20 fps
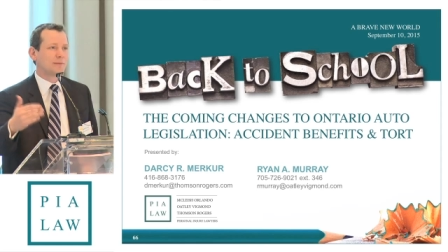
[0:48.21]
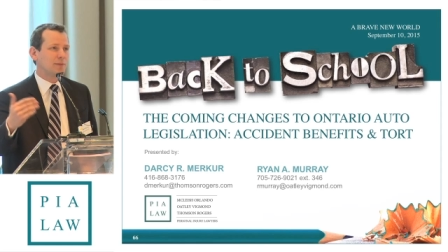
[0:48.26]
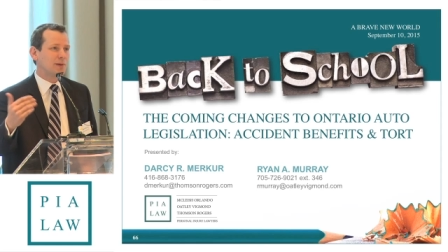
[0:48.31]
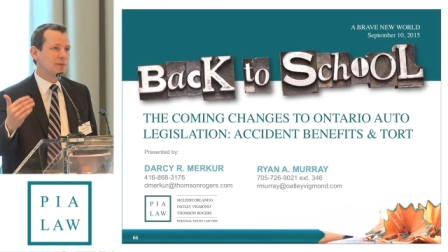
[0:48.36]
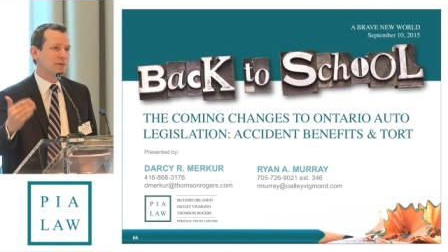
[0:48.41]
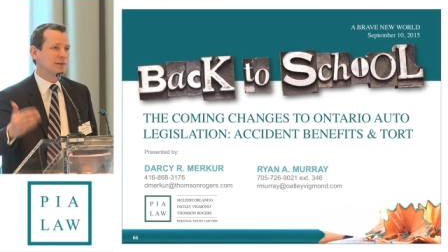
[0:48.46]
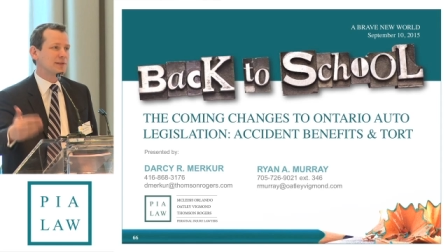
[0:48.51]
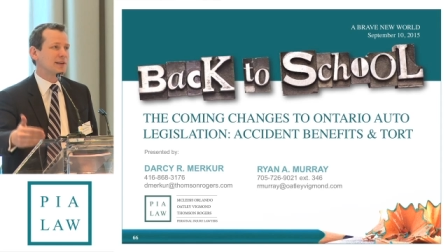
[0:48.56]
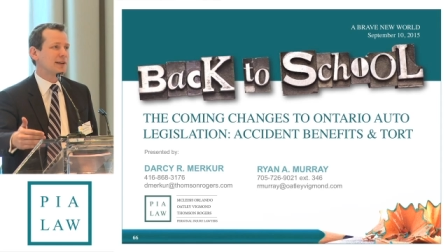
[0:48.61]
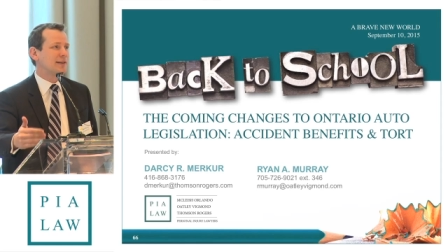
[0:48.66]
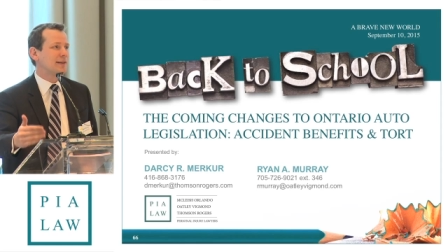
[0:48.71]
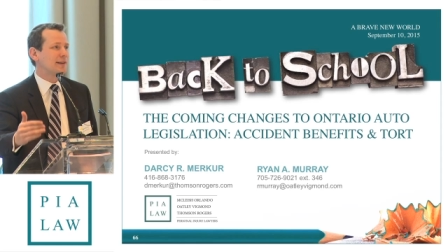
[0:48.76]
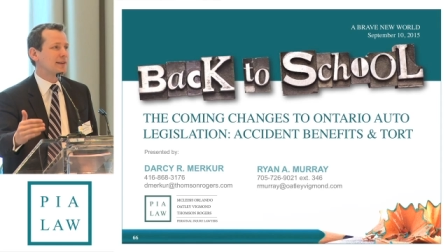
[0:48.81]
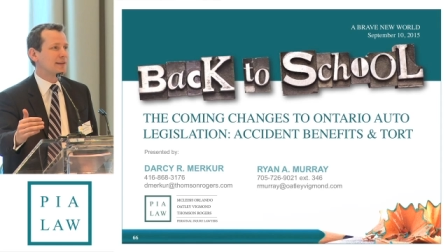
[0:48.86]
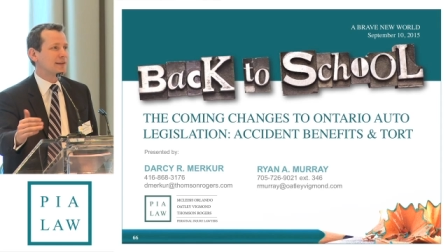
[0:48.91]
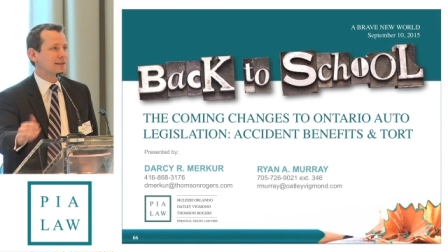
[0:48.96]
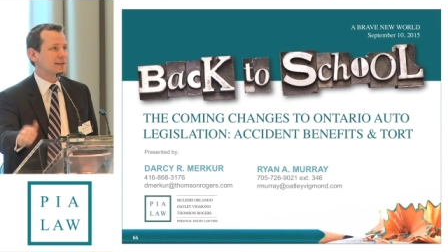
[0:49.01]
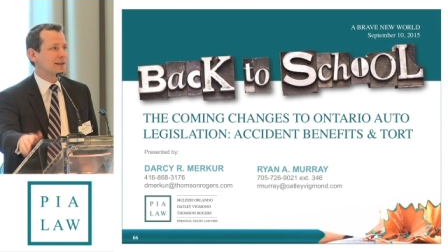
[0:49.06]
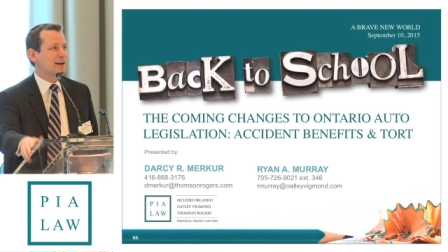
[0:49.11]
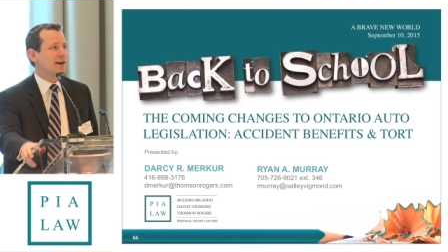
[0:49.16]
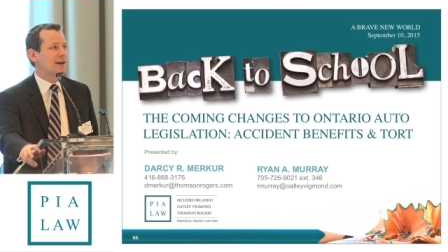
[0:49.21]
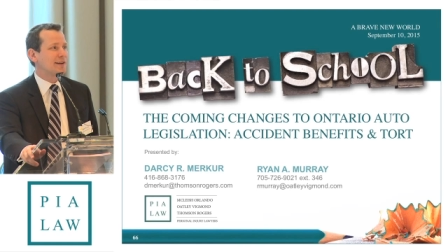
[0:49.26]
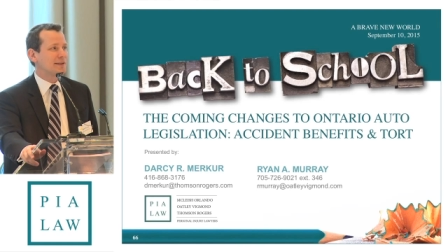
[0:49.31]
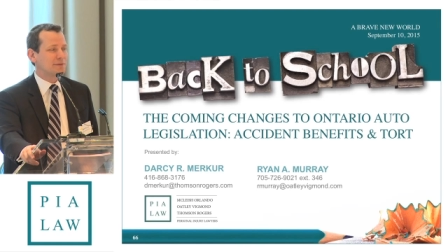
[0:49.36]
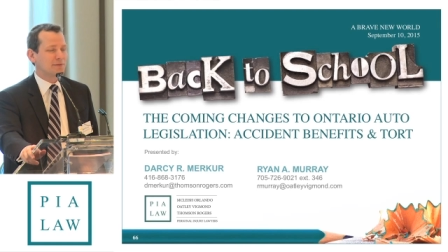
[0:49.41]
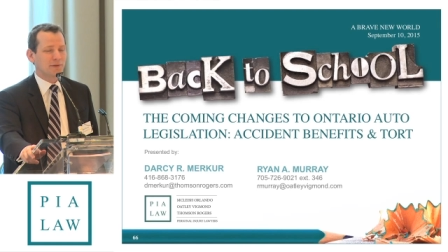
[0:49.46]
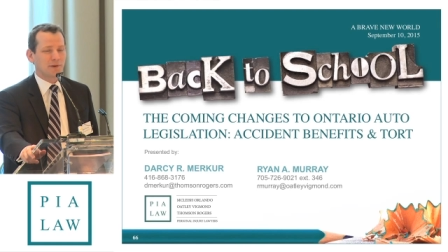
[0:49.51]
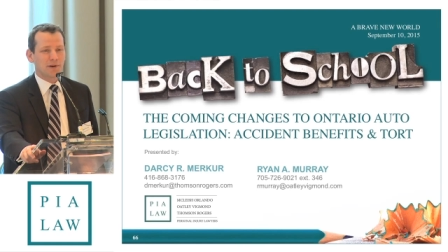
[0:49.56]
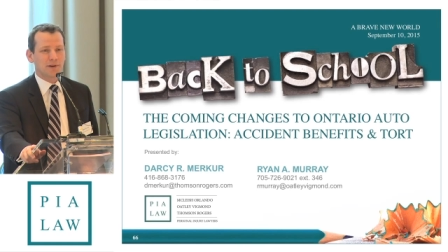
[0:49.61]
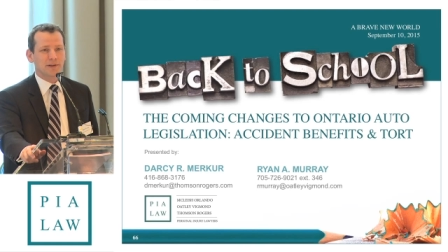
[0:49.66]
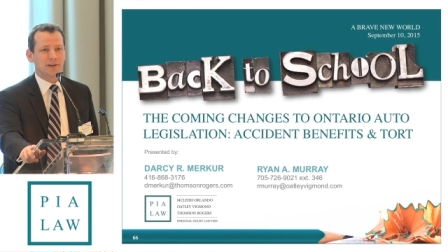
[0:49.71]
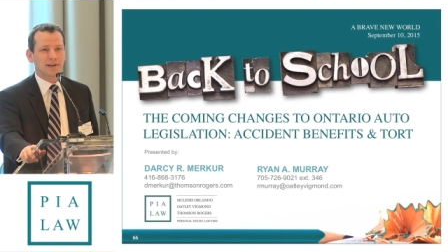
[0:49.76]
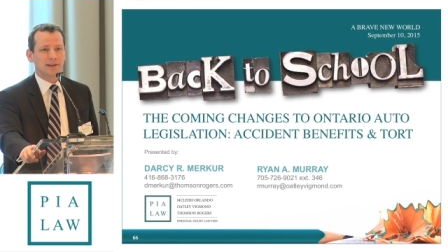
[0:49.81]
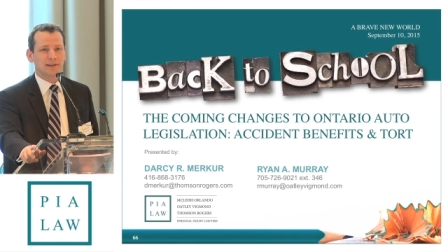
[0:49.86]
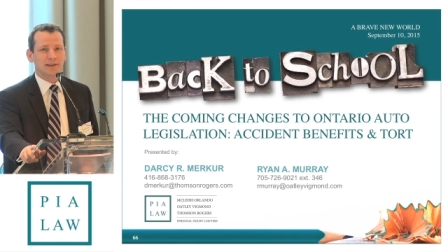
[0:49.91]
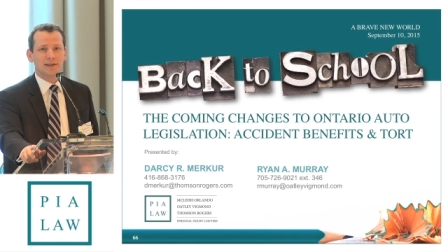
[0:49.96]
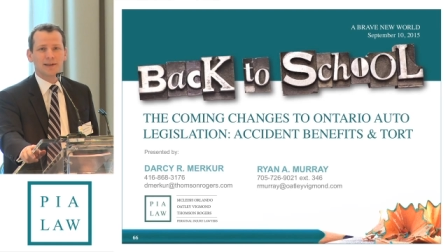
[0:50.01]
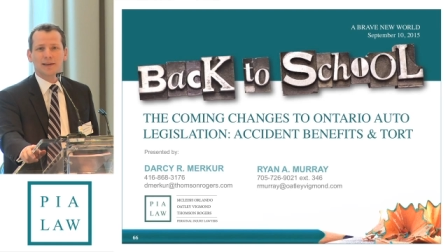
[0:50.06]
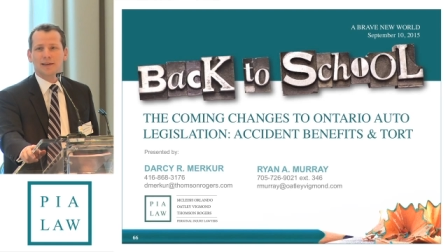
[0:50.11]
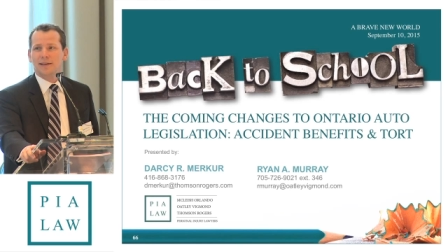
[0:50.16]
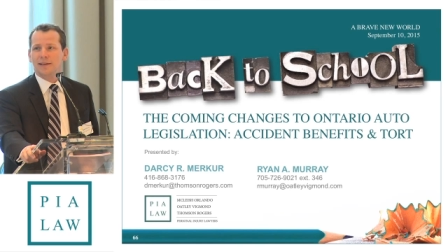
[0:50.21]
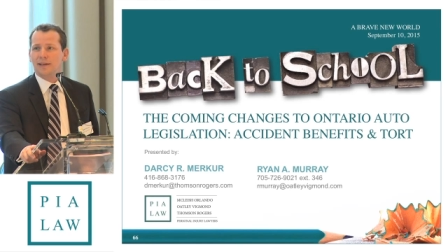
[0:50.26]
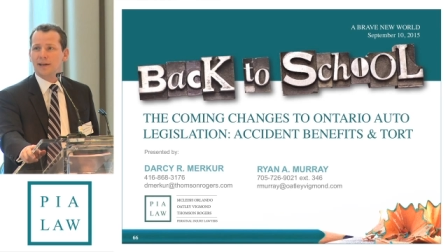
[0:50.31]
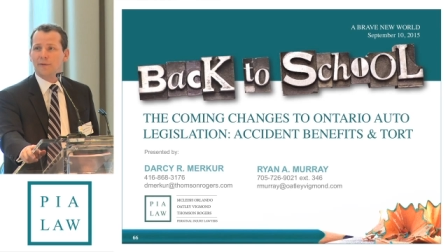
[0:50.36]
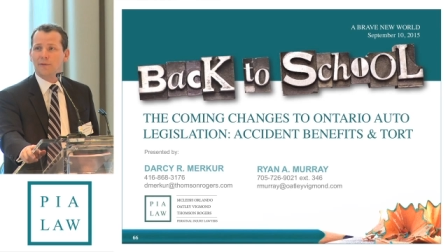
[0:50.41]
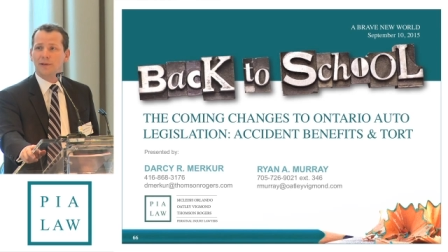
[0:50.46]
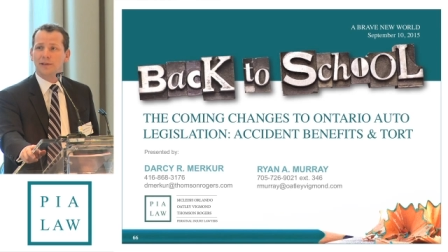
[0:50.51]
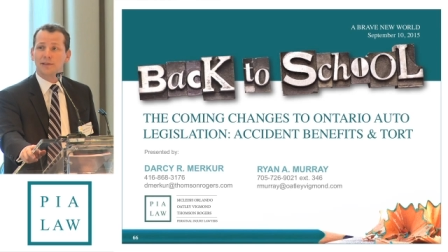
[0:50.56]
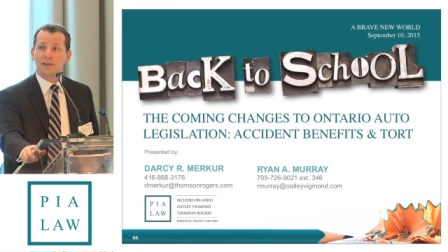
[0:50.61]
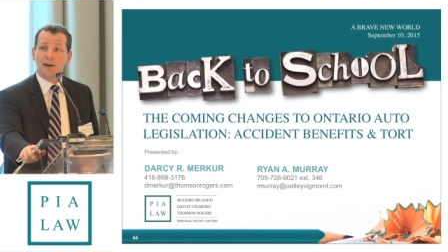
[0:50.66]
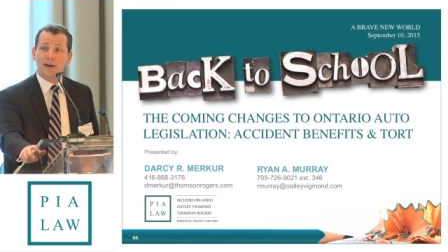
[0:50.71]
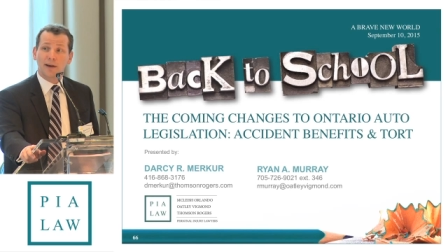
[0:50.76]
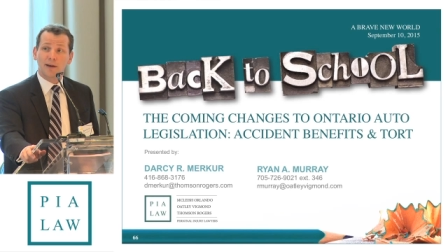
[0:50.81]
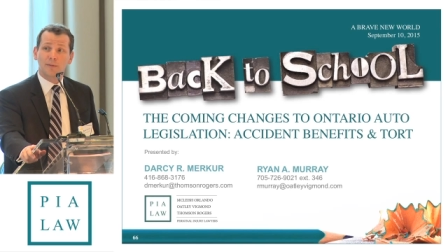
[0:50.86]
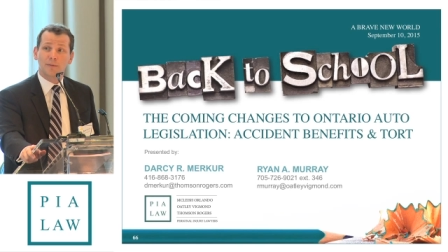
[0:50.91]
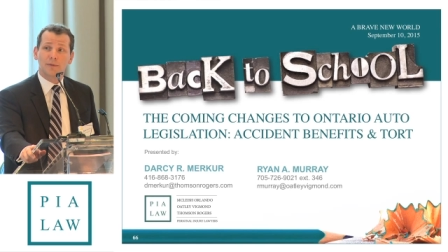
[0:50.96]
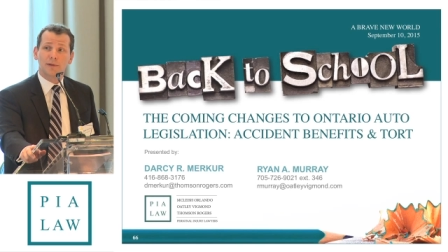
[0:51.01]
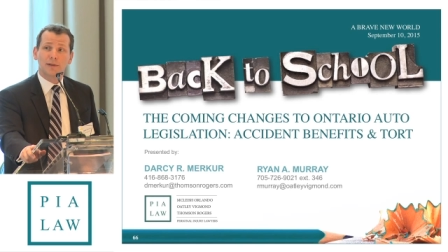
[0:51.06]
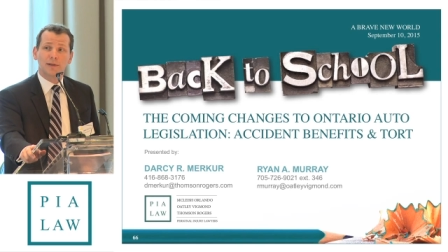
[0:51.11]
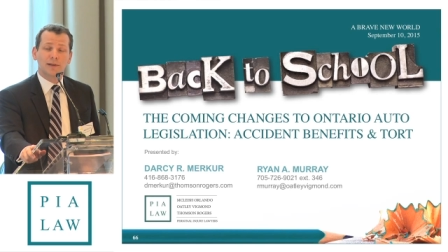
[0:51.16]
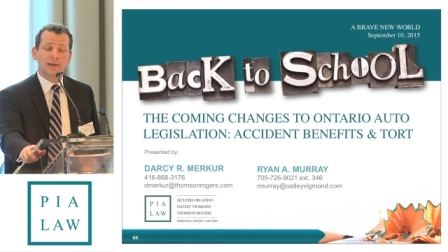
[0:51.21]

people say that the sky is falling, and every time